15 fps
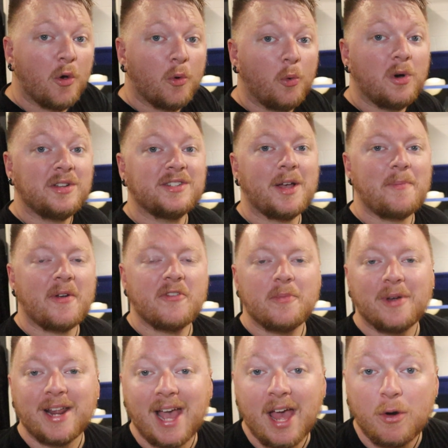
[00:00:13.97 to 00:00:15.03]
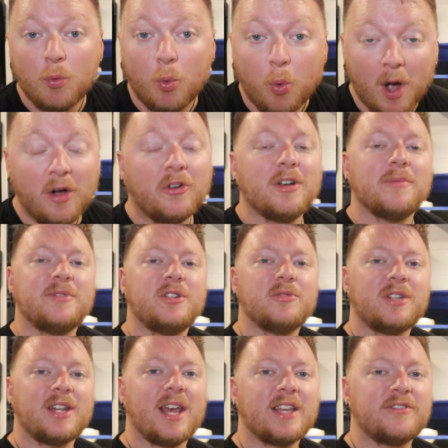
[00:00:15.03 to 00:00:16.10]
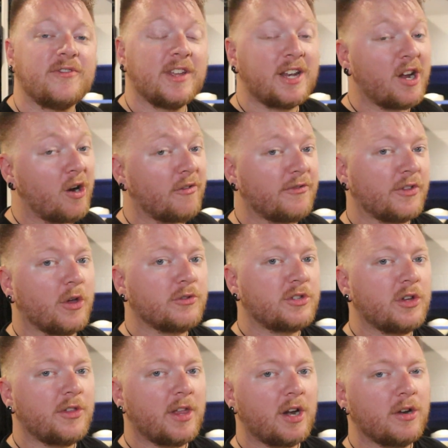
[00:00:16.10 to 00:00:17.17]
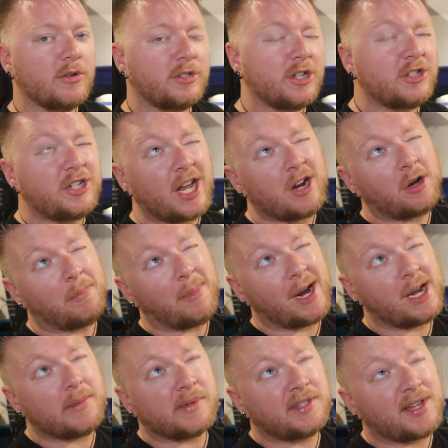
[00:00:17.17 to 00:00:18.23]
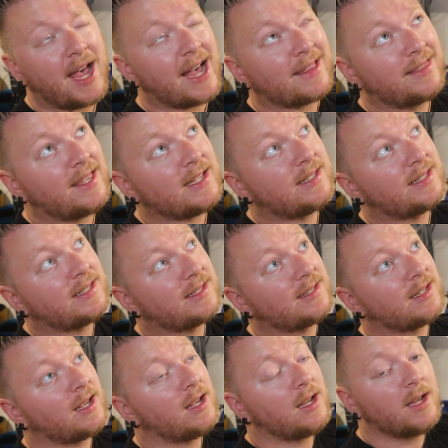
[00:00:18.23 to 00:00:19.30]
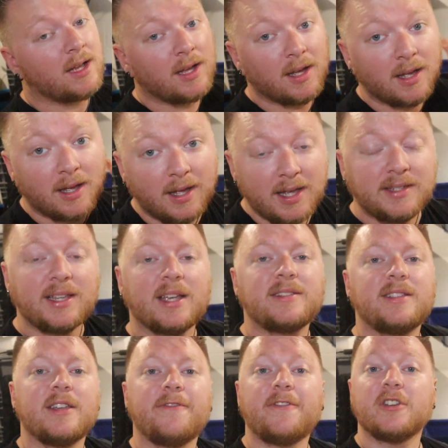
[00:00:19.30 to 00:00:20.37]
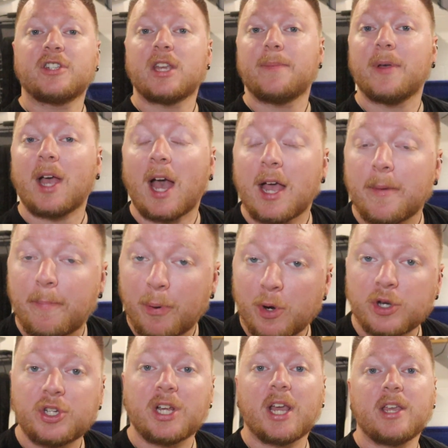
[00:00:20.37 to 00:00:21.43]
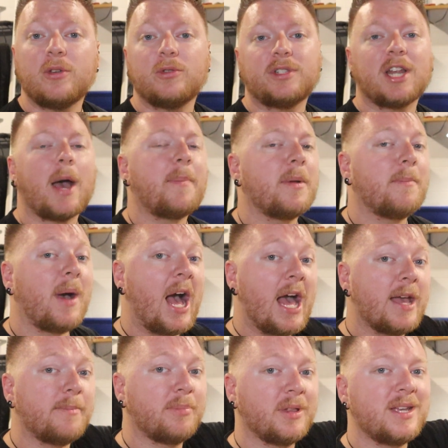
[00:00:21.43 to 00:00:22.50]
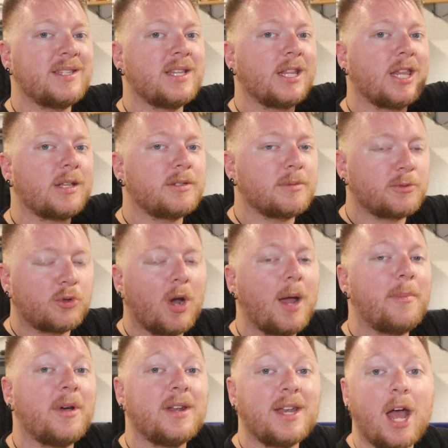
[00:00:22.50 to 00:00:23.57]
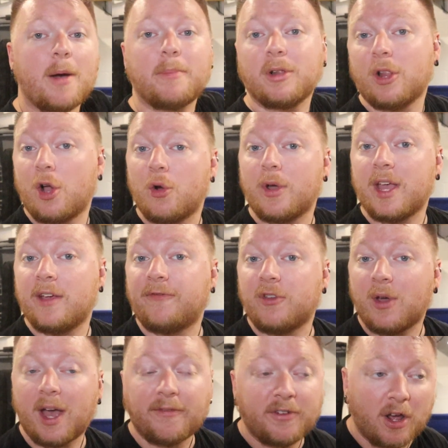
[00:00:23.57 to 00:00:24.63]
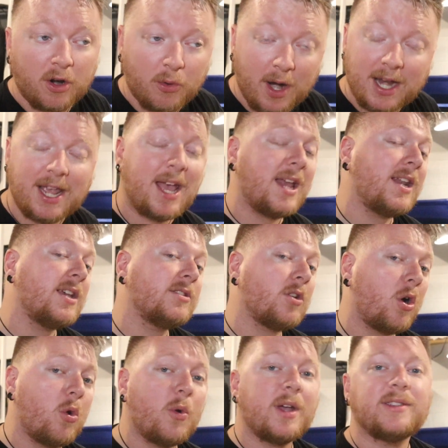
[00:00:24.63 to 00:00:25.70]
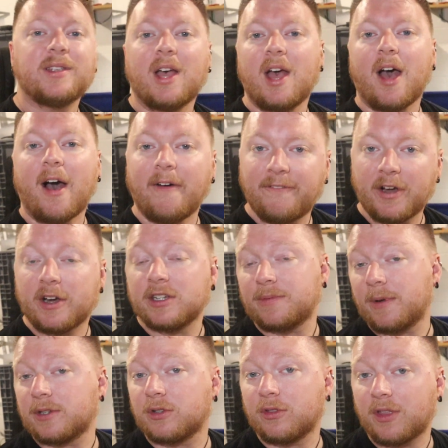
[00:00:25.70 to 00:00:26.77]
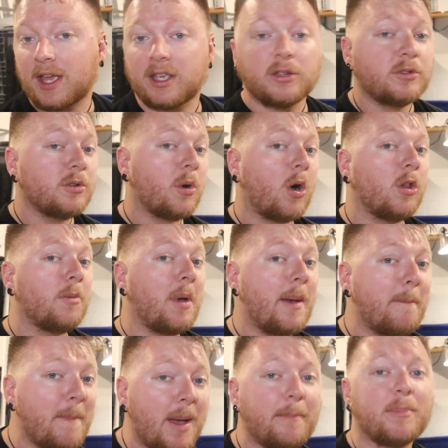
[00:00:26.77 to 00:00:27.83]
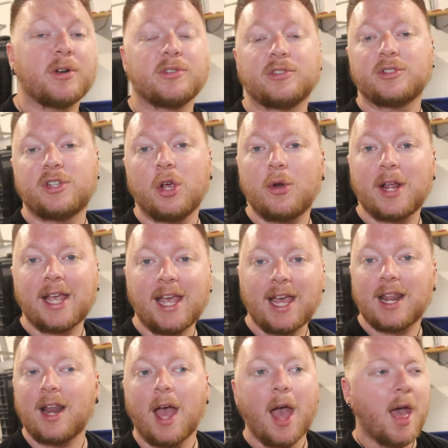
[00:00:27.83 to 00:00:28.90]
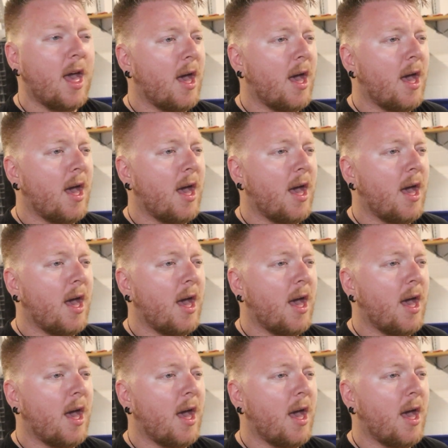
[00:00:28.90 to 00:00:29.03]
What is up, everybody, and welcome to today's video. For those of you that are new to the channel, my name is Zach. This is SC Fish Keeping. I appreciate you stopping by. Please hit that subscribe button down below if you have not already, and as always, a very special thank you to all of my members tuning in.